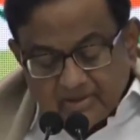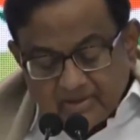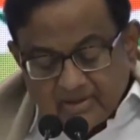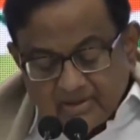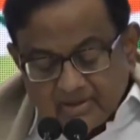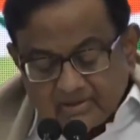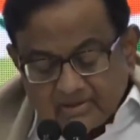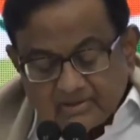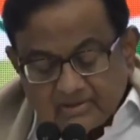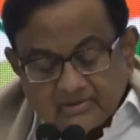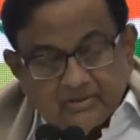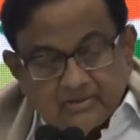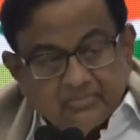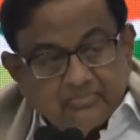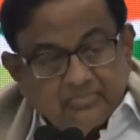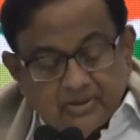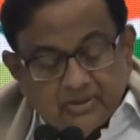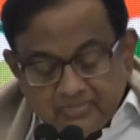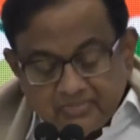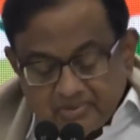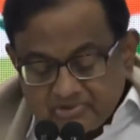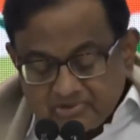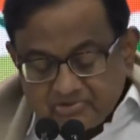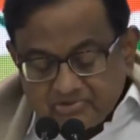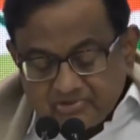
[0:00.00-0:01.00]
that the
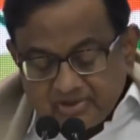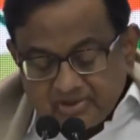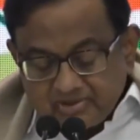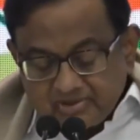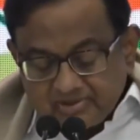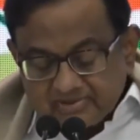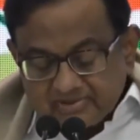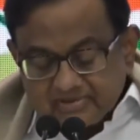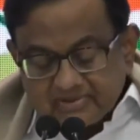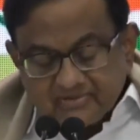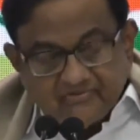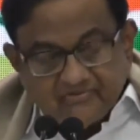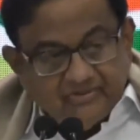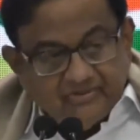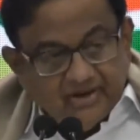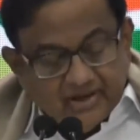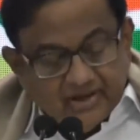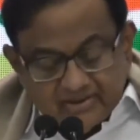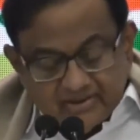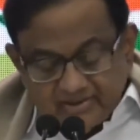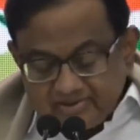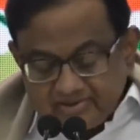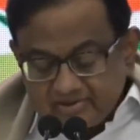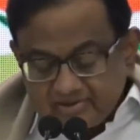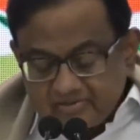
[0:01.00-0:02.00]
perpetrators of
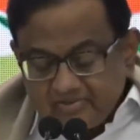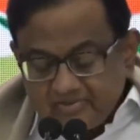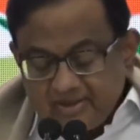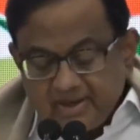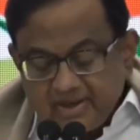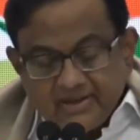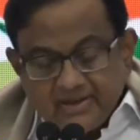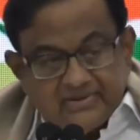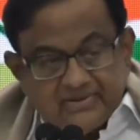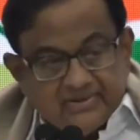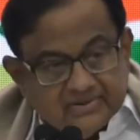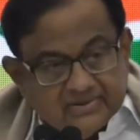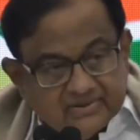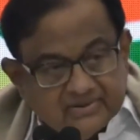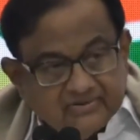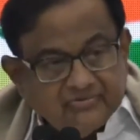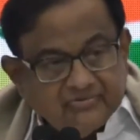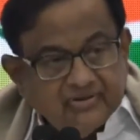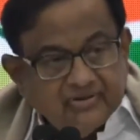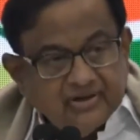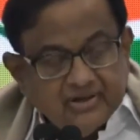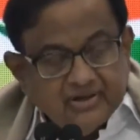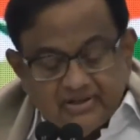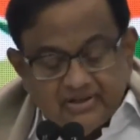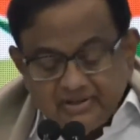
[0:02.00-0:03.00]
violence be
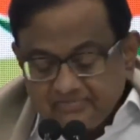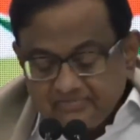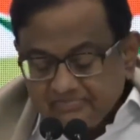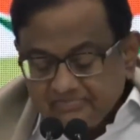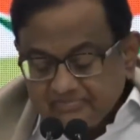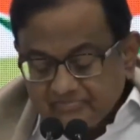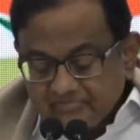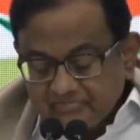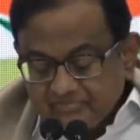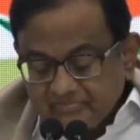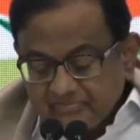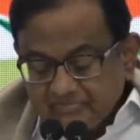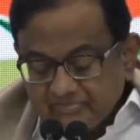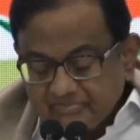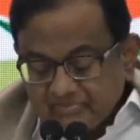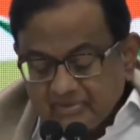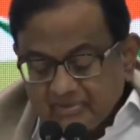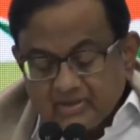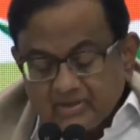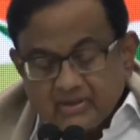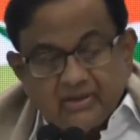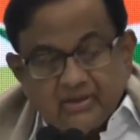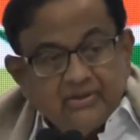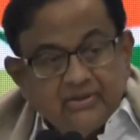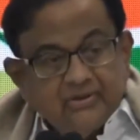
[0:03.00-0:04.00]
identified
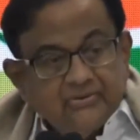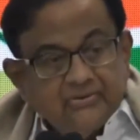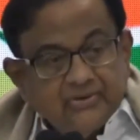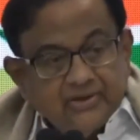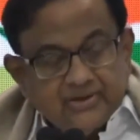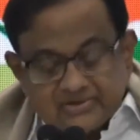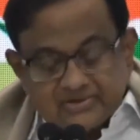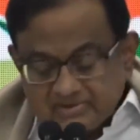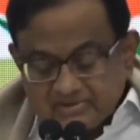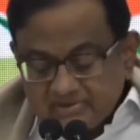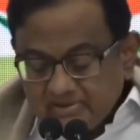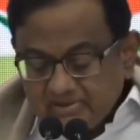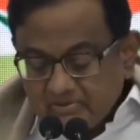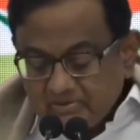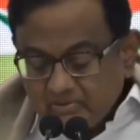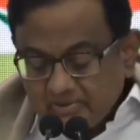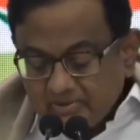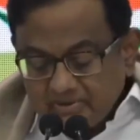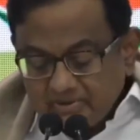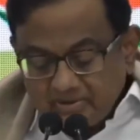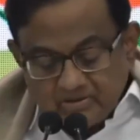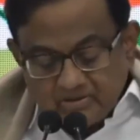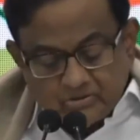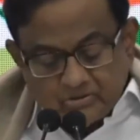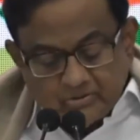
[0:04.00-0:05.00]
and arrested
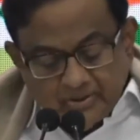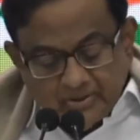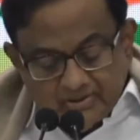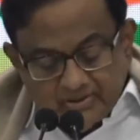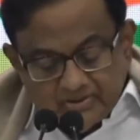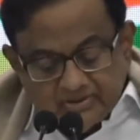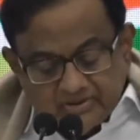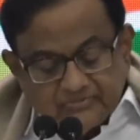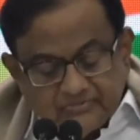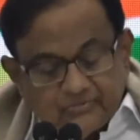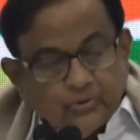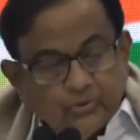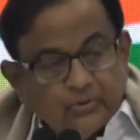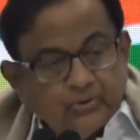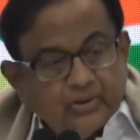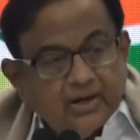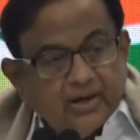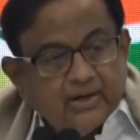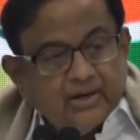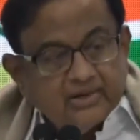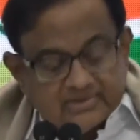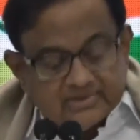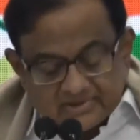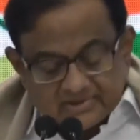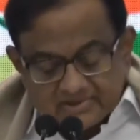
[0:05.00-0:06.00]
within 24
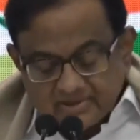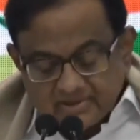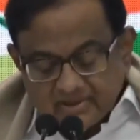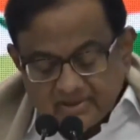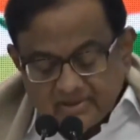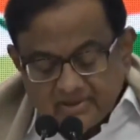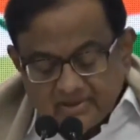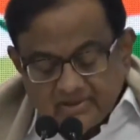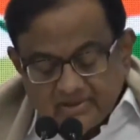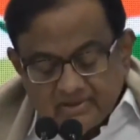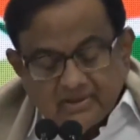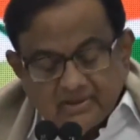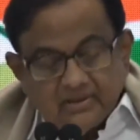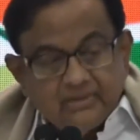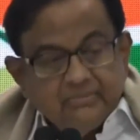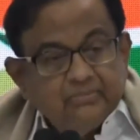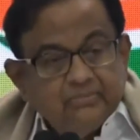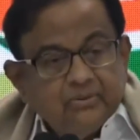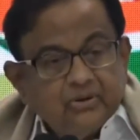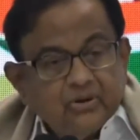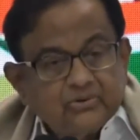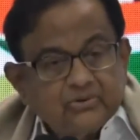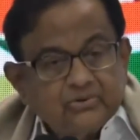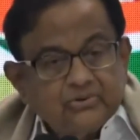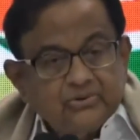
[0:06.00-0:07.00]
hours and
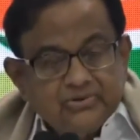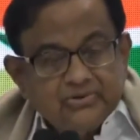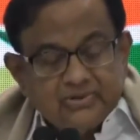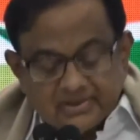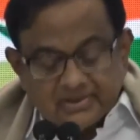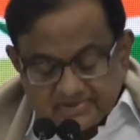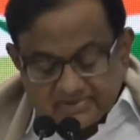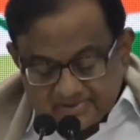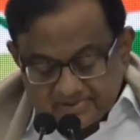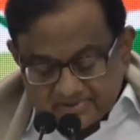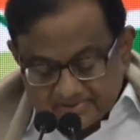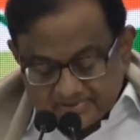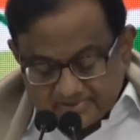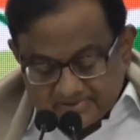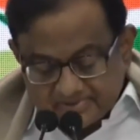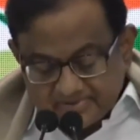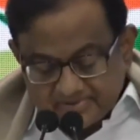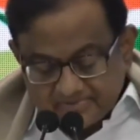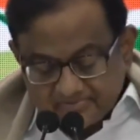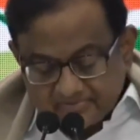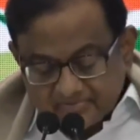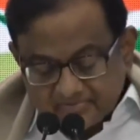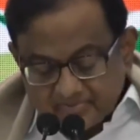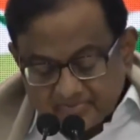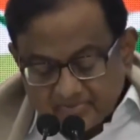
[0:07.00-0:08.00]
brought to justice.
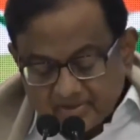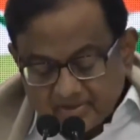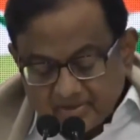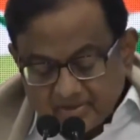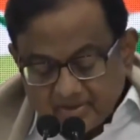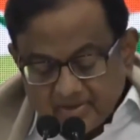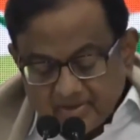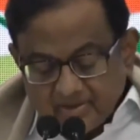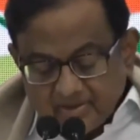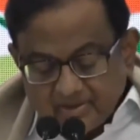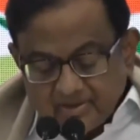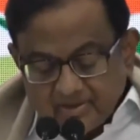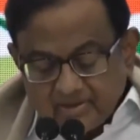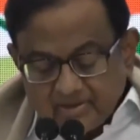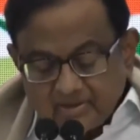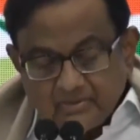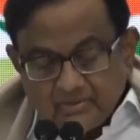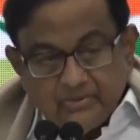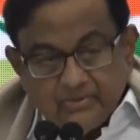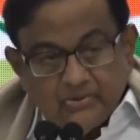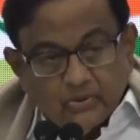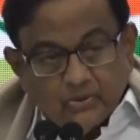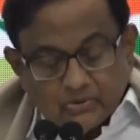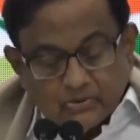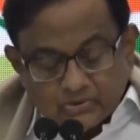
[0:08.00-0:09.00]
We
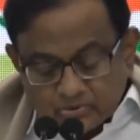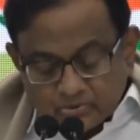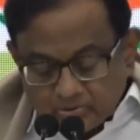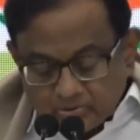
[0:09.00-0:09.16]
also